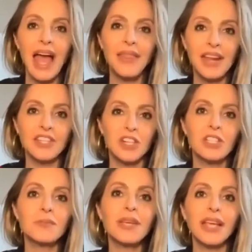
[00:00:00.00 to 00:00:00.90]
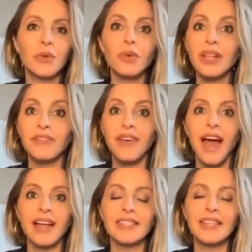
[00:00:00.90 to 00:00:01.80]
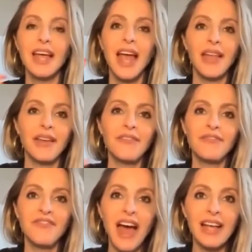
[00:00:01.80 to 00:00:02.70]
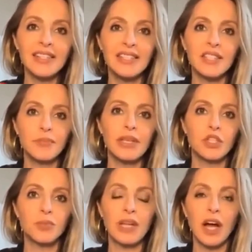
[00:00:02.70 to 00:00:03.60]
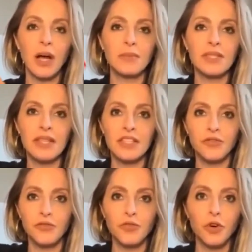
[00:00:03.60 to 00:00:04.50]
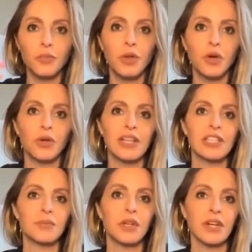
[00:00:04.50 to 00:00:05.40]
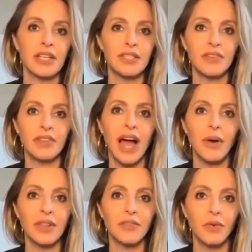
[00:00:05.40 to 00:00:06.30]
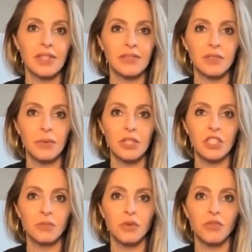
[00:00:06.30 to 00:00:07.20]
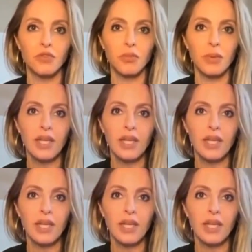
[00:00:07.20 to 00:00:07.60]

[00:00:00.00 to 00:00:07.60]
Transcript: And then I start speaking really fast. And that fast speech becomes this full blown experience of allowing the voice of spirit to move through